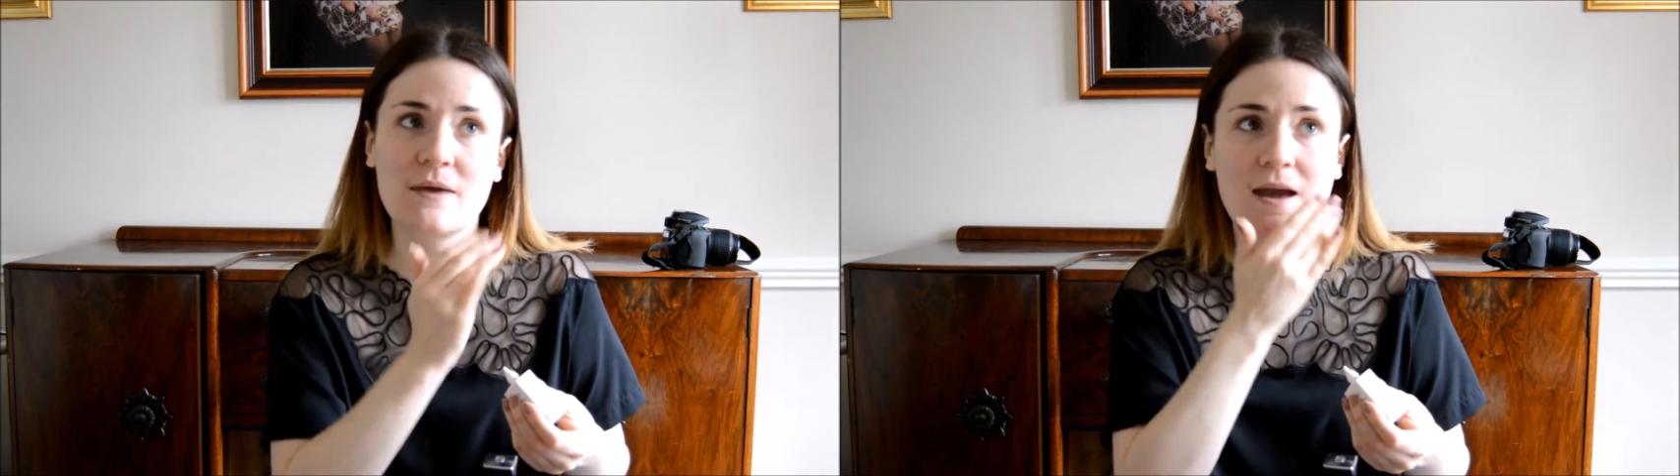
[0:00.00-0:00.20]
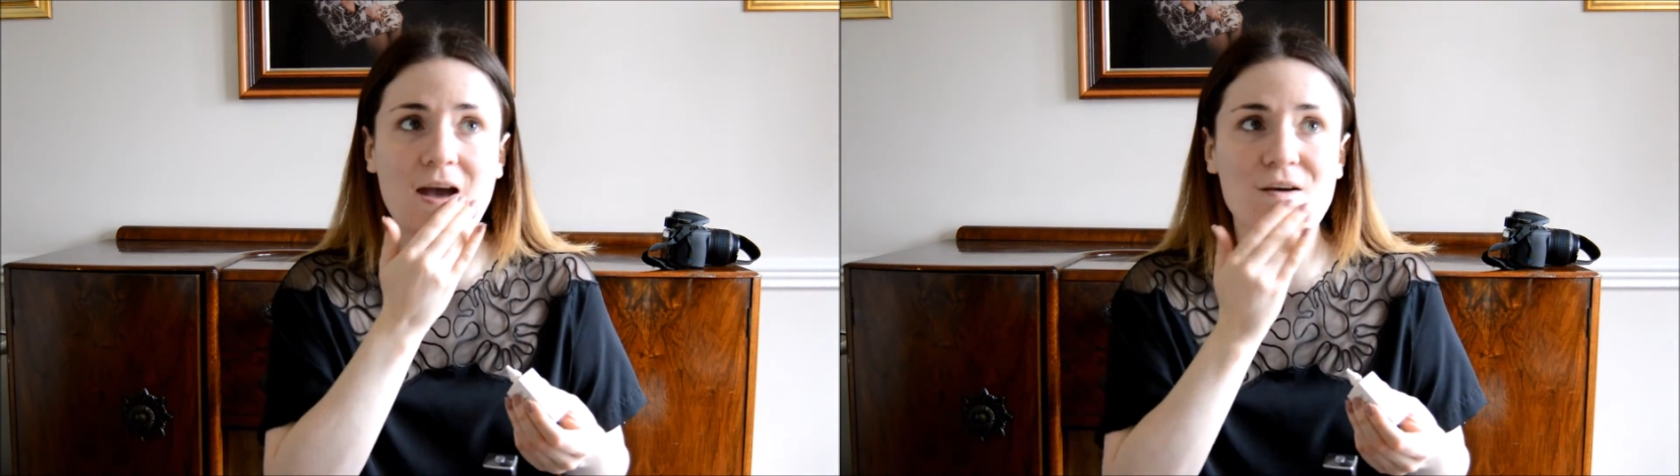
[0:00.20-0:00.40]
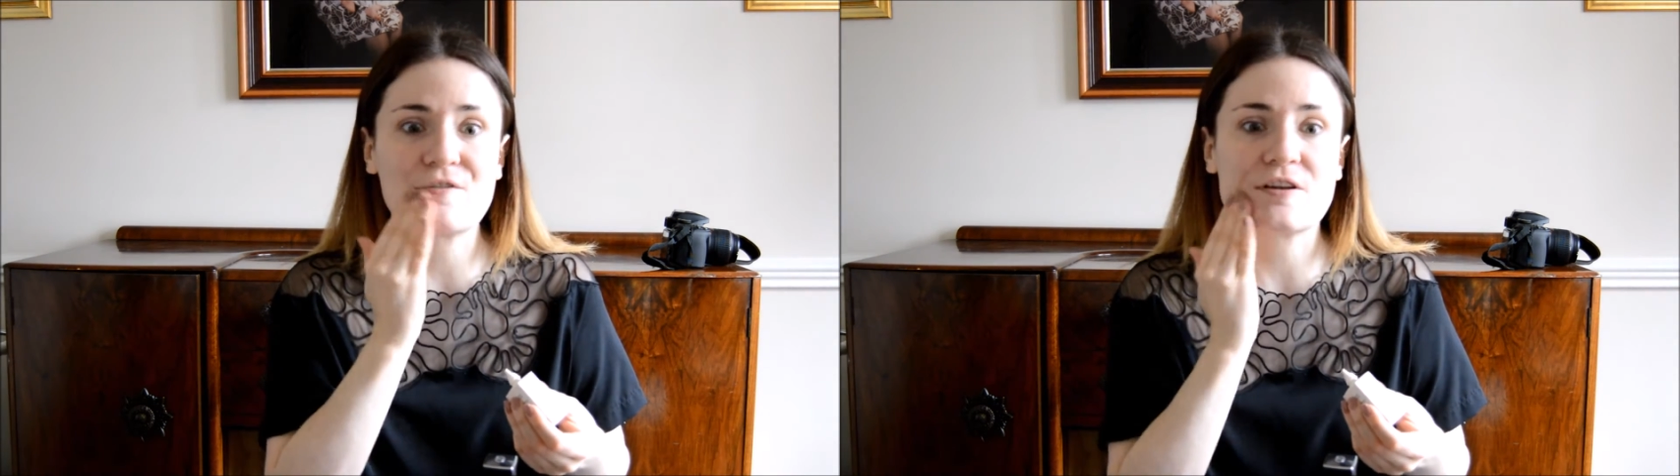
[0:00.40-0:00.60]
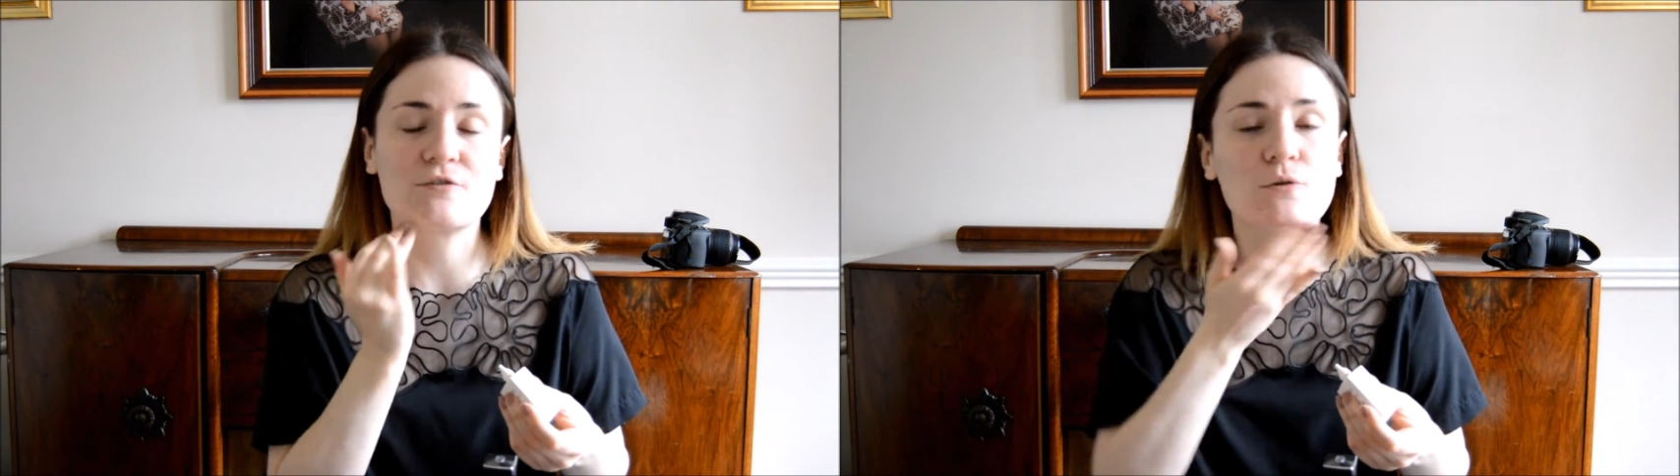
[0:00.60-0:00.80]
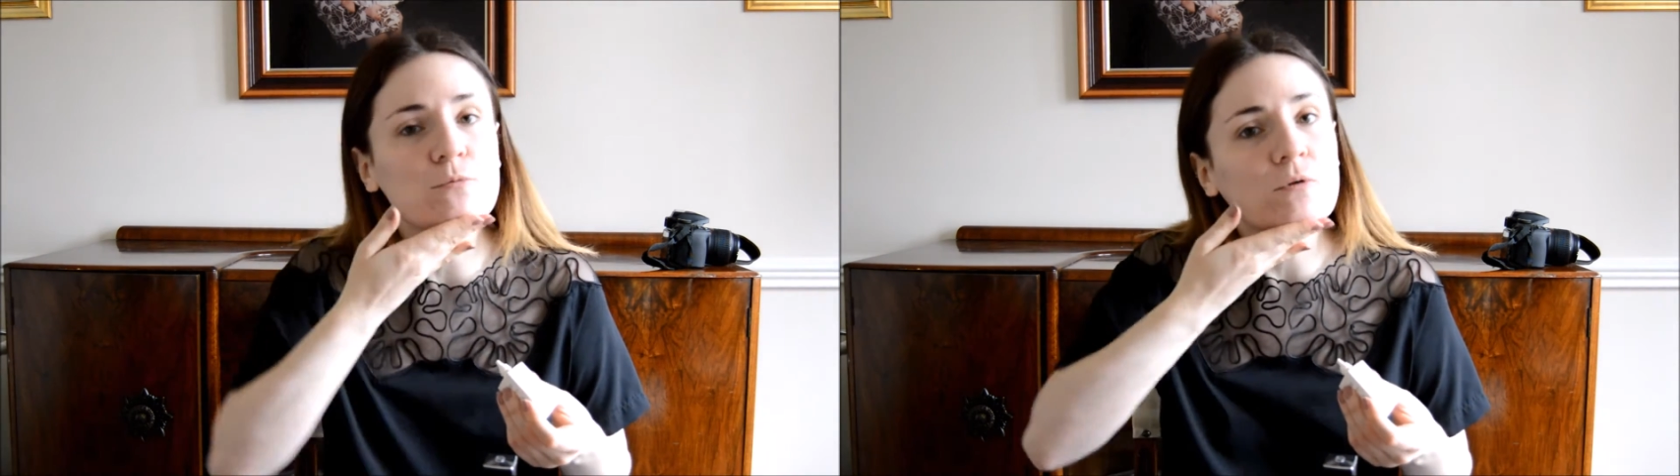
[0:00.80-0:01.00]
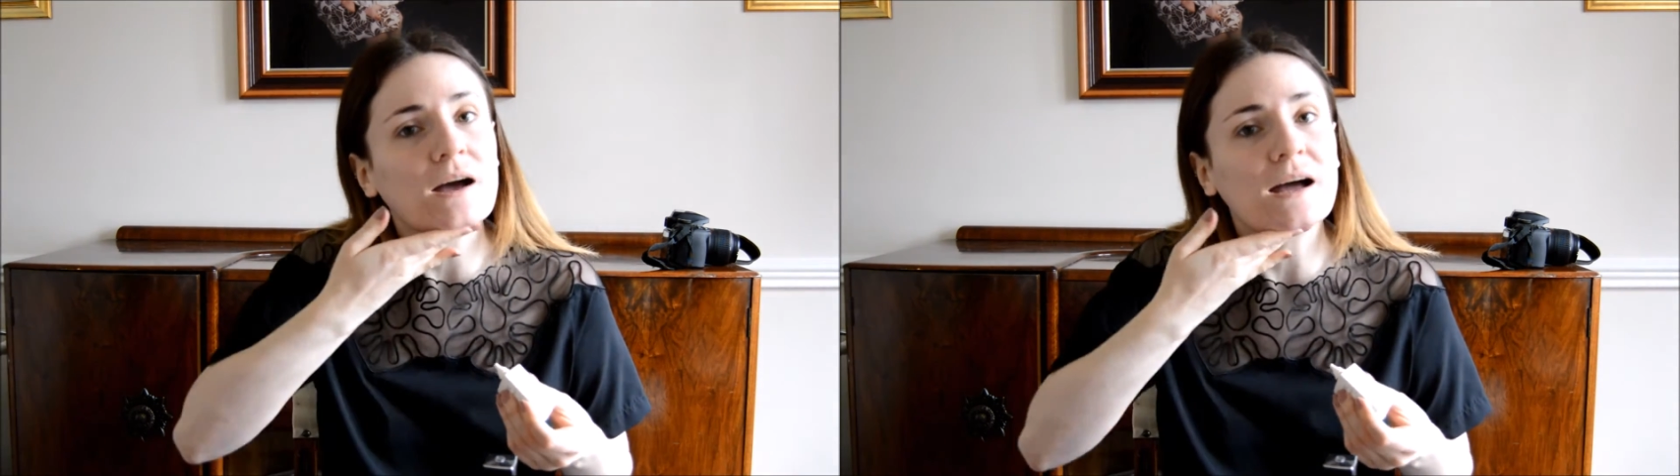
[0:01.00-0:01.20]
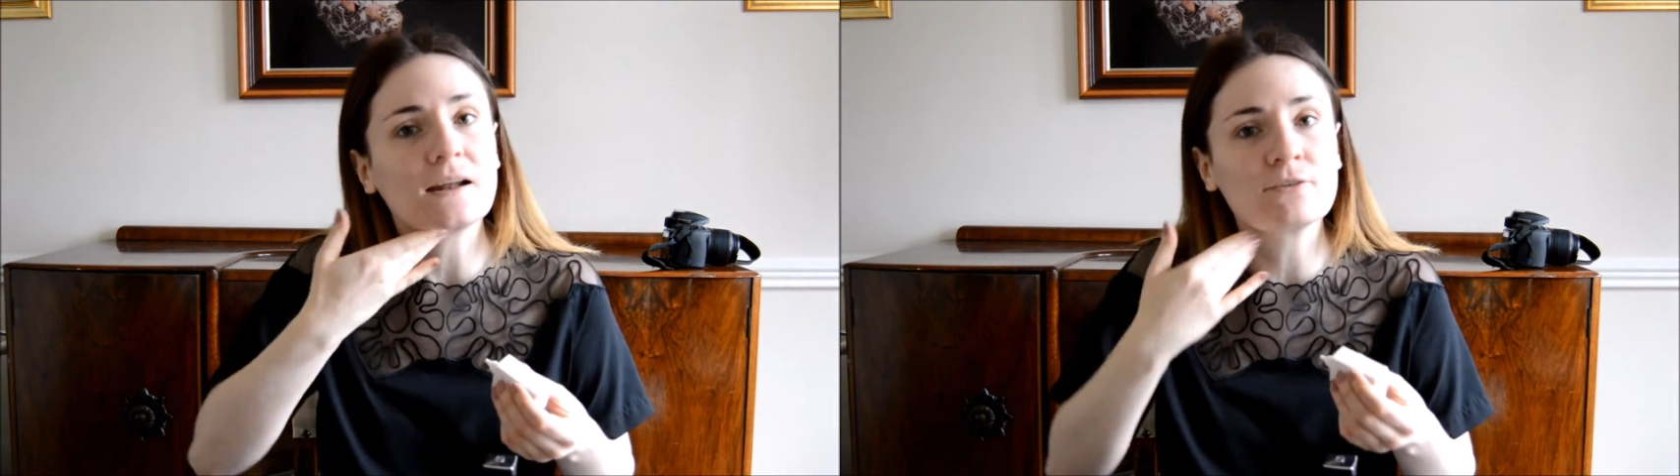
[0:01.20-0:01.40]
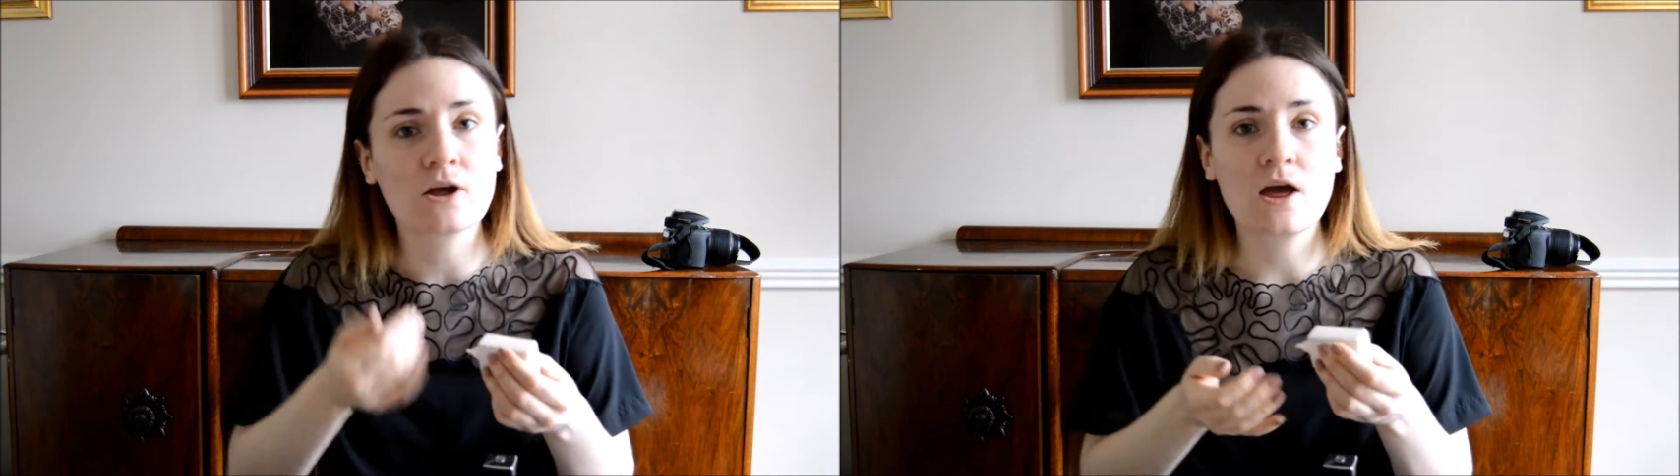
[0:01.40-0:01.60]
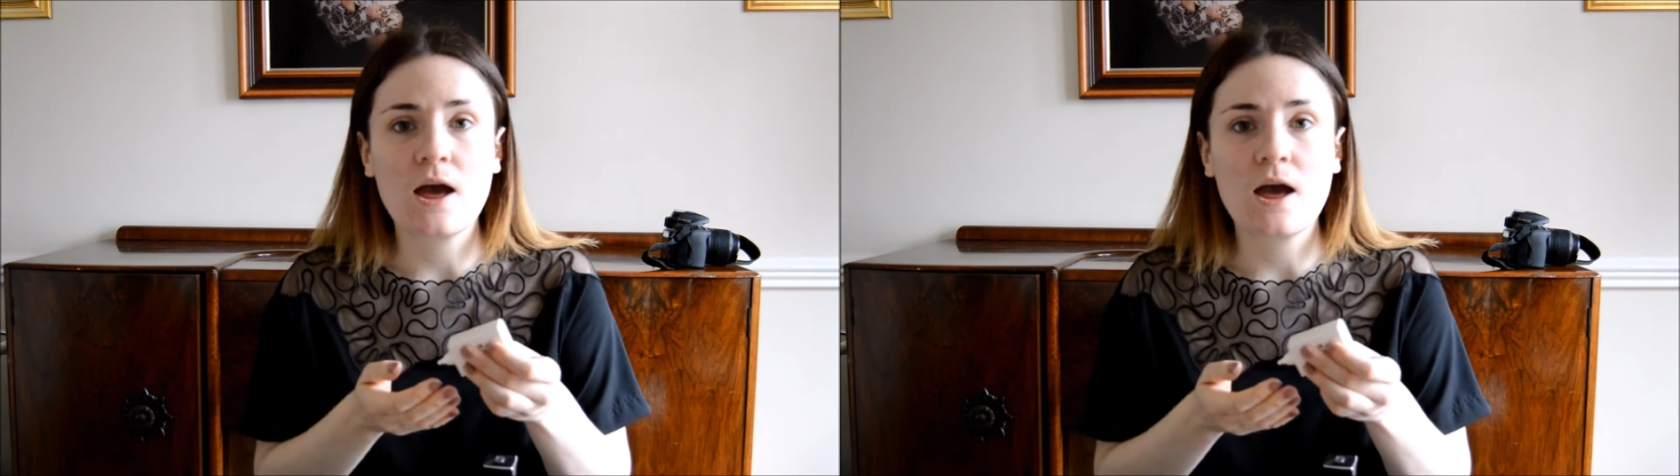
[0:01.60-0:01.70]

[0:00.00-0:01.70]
careful if you have